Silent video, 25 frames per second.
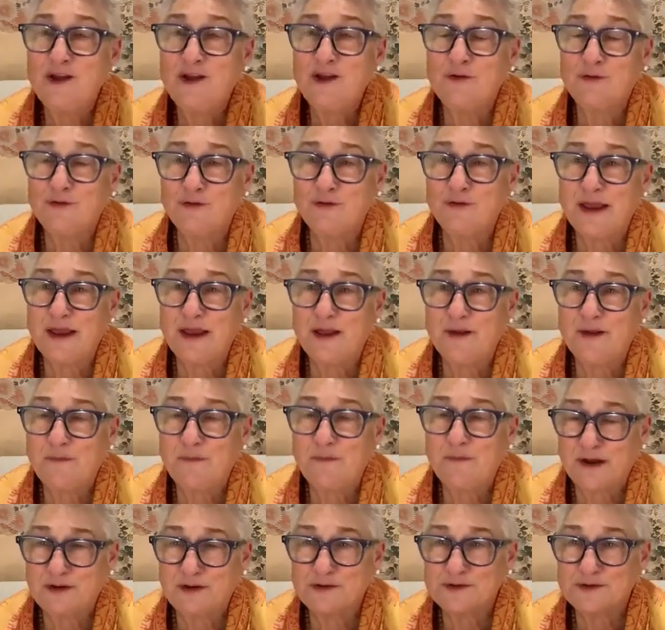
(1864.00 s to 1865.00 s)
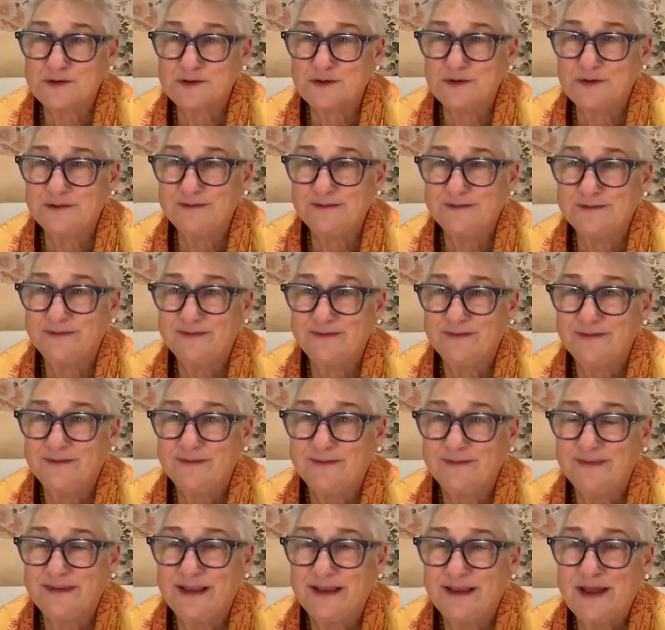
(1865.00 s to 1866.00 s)
year 3 medical school.
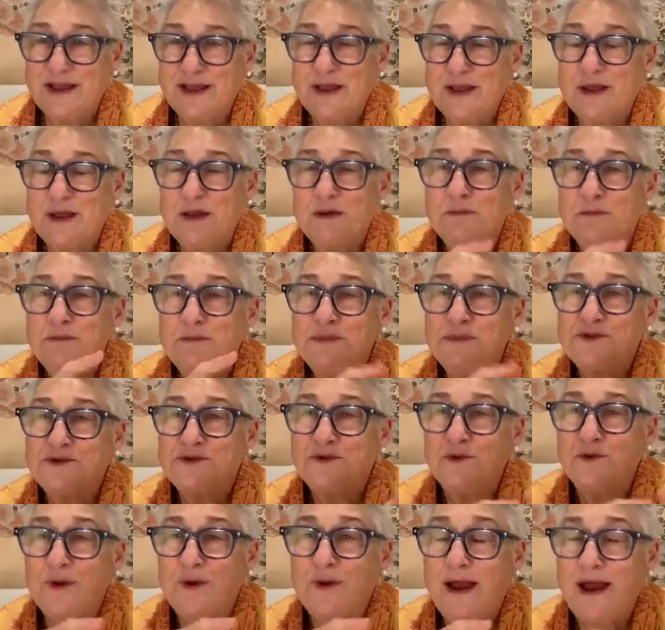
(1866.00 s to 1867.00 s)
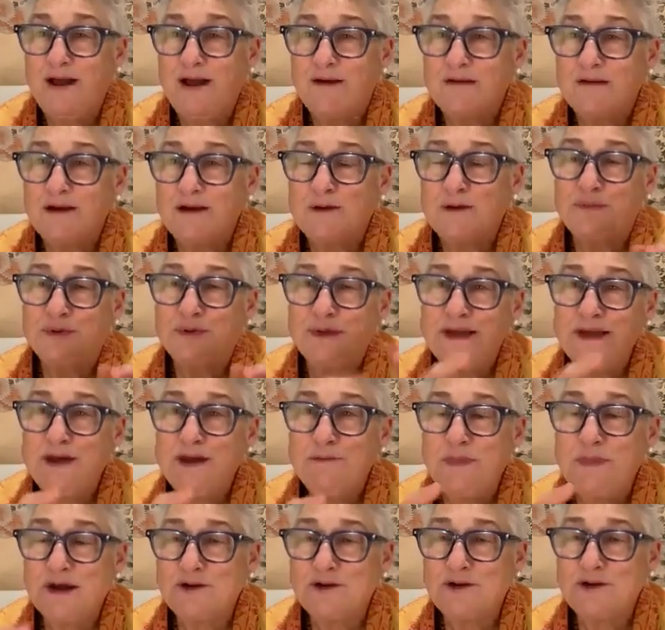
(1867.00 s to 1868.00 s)
Mr. Rao
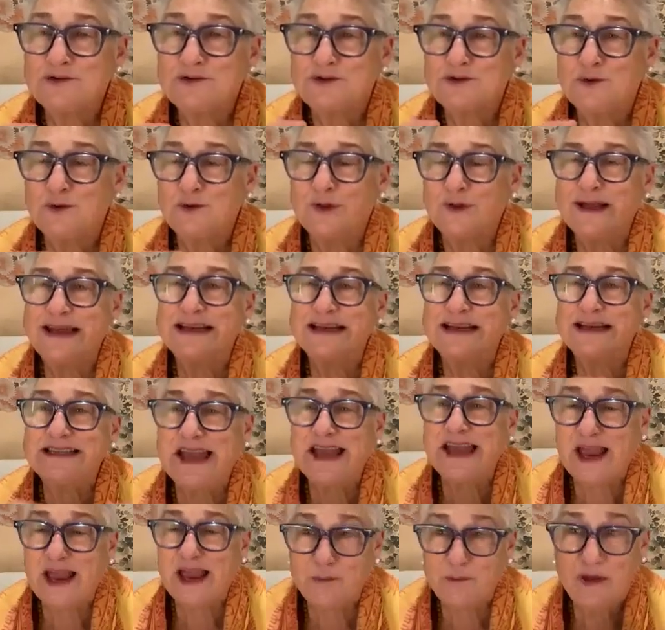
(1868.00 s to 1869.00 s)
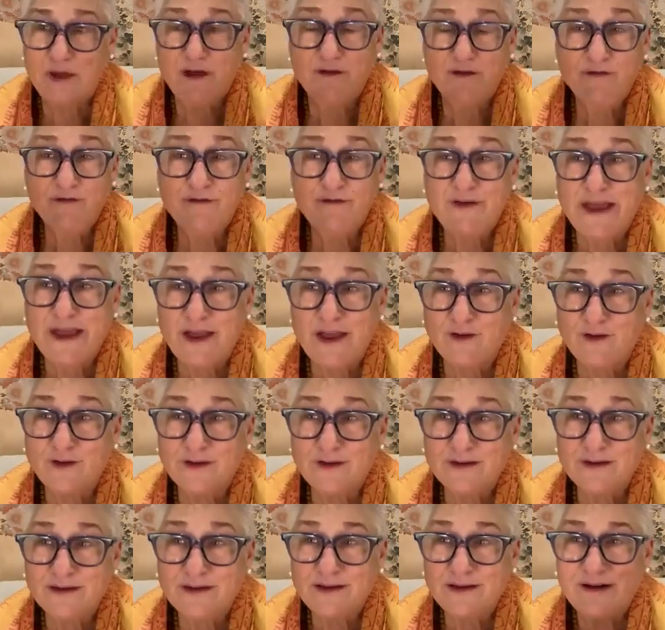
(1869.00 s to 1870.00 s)
completed medical school, exam
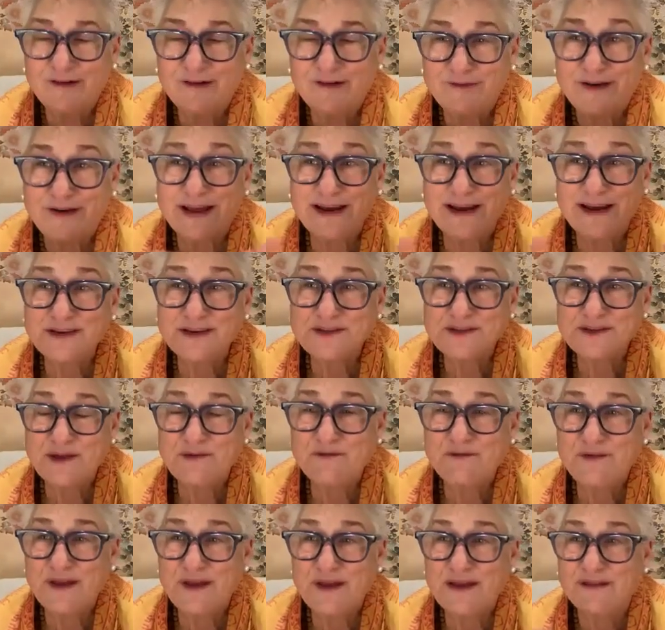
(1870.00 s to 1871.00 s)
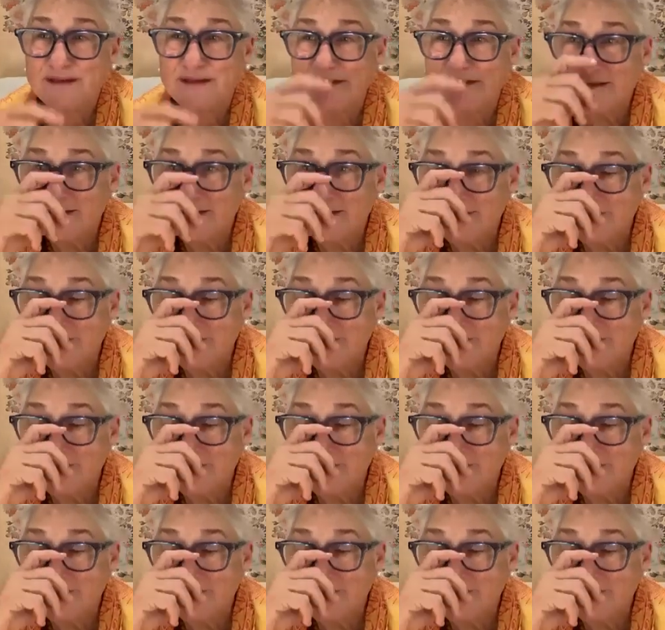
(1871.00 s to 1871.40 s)
failed, final exam failed.